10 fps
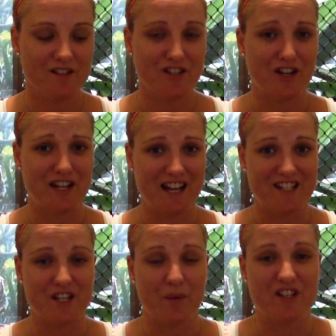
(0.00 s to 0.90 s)
So yeah,
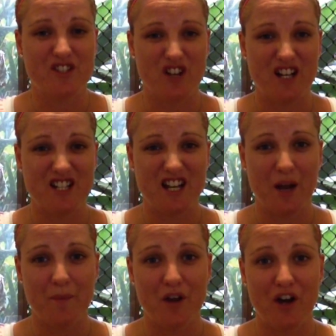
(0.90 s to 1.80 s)
so we're stretching.
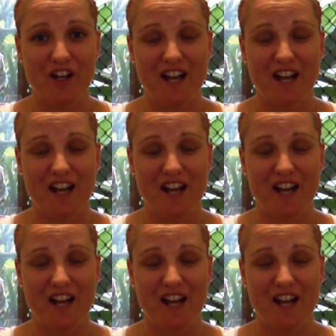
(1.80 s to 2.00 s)
I'm not,